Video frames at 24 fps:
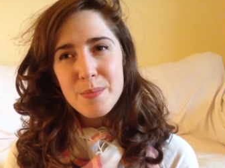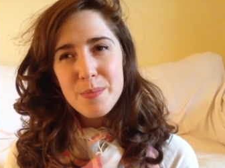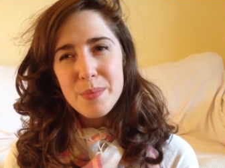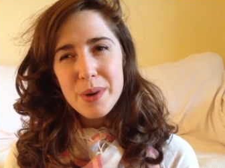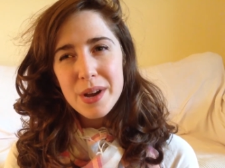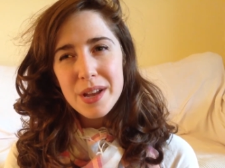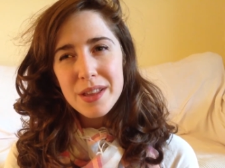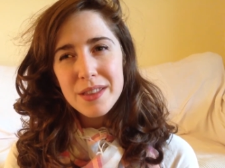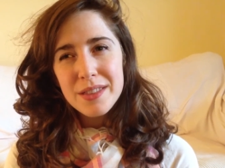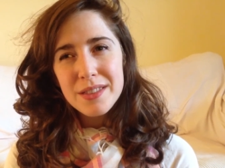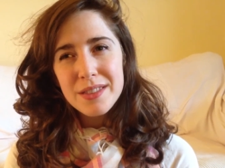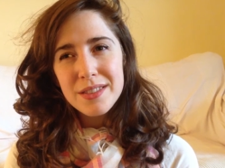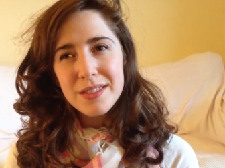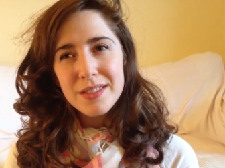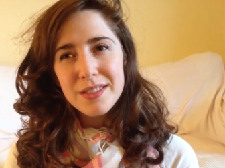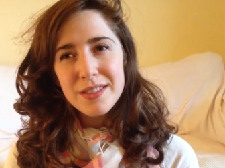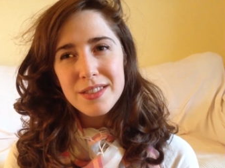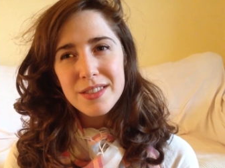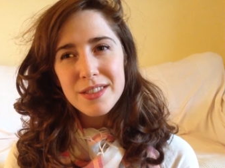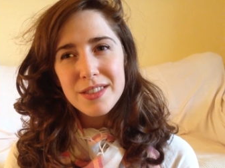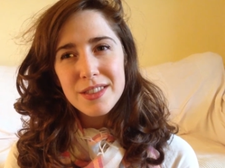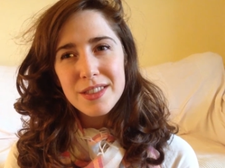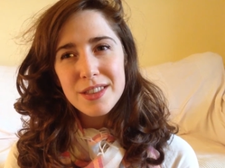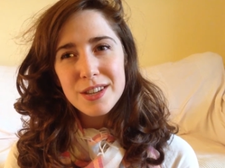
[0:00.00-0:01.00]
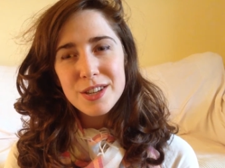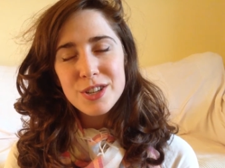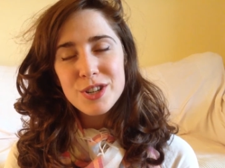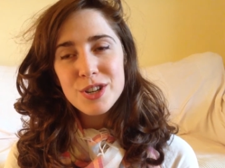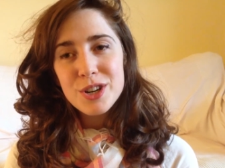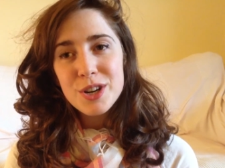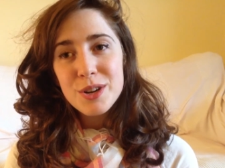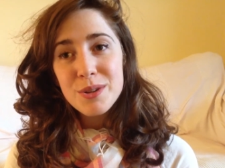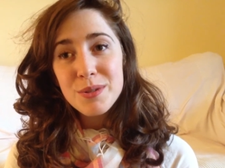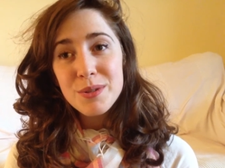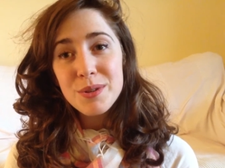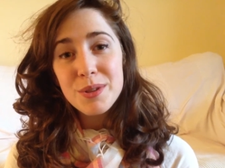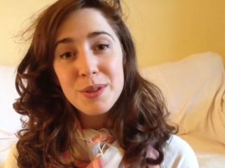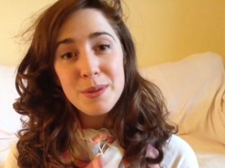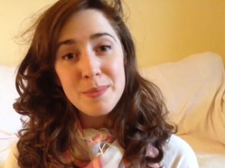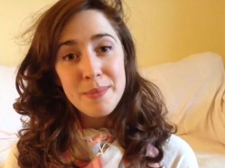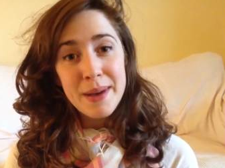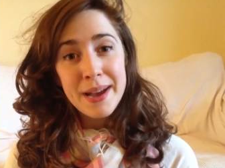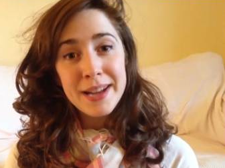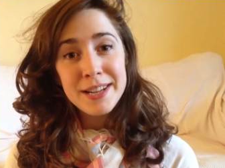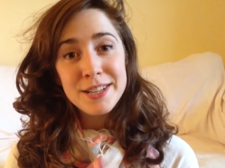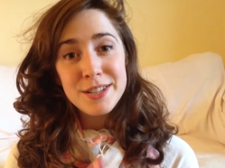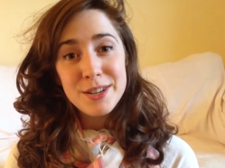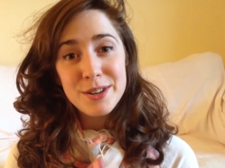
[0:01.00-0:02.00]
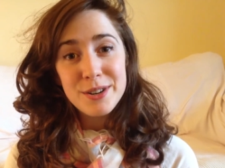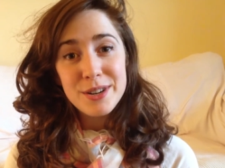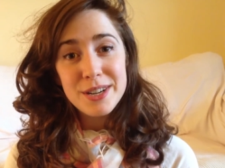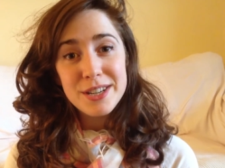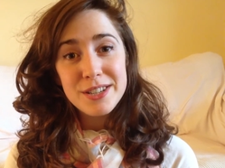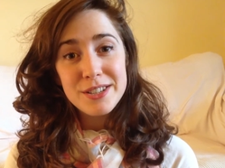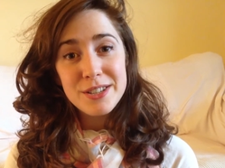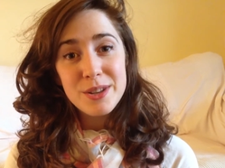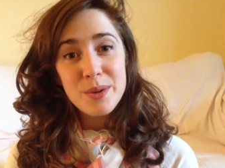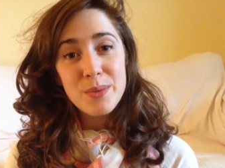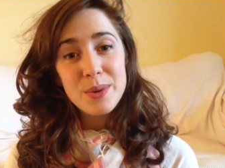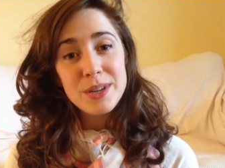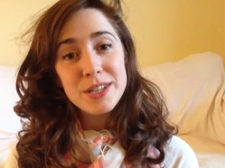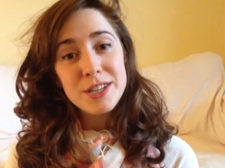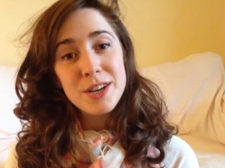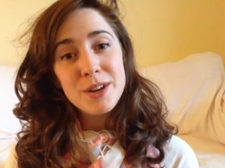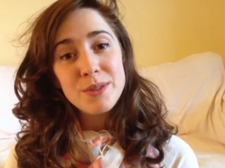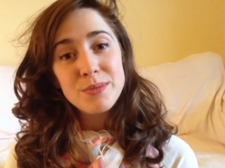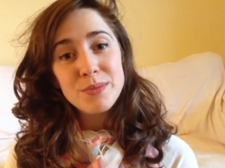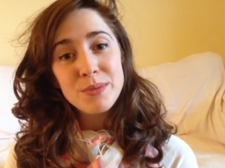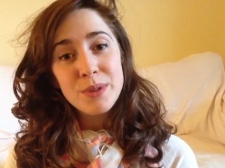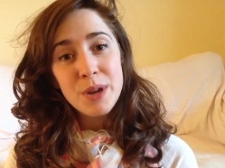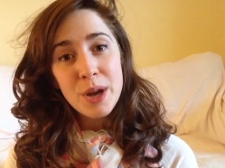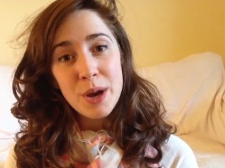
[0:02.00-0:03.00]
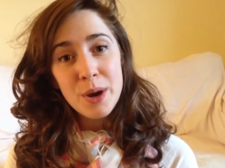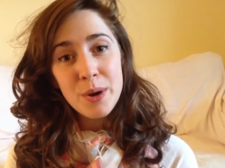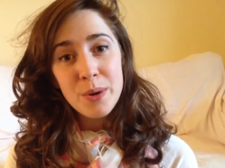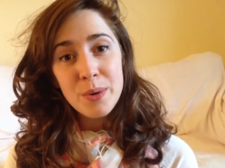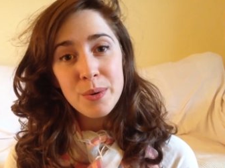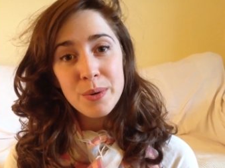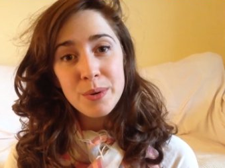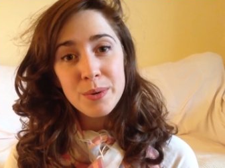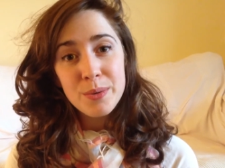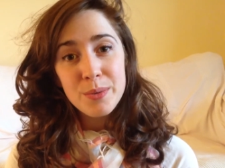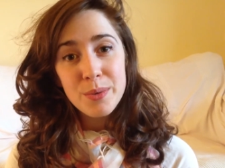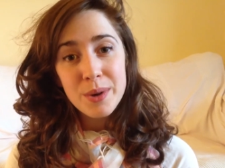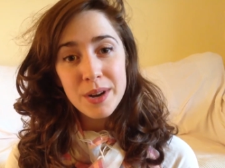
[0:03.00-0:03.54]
but the truth of the matter is that we don't know